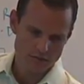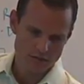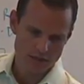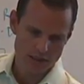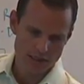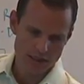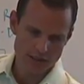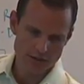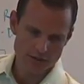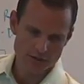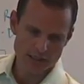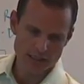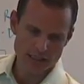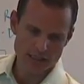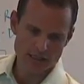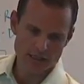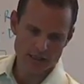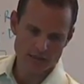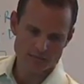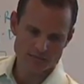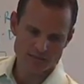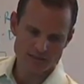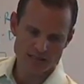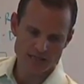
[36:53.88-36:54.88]
and your
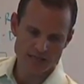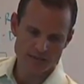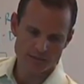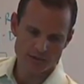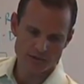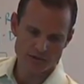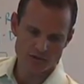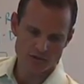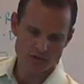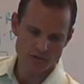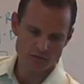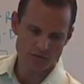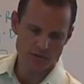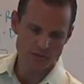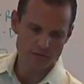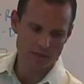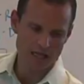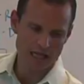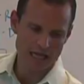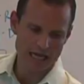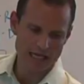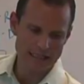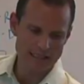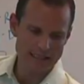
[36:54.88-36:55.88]
income statement should be
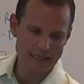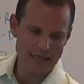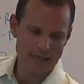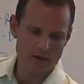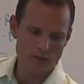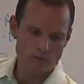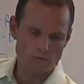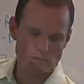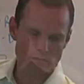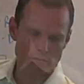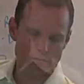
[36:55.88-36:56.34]
blacked out.